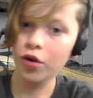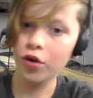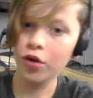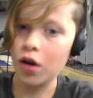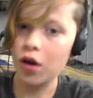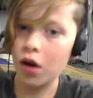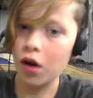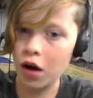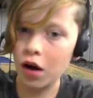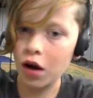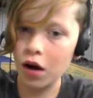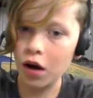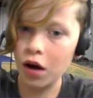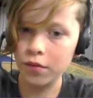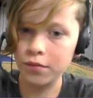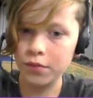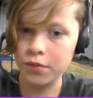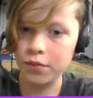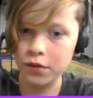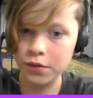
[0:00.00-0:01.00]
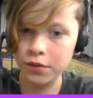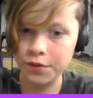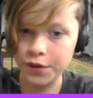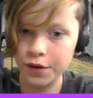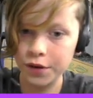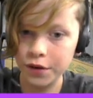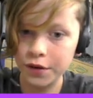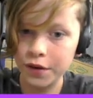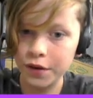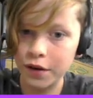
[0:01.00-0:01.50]
But we
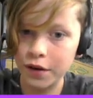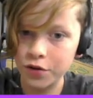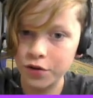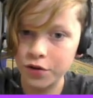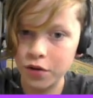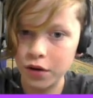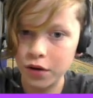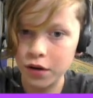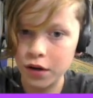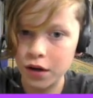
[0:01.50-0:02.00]
don't even have a sword.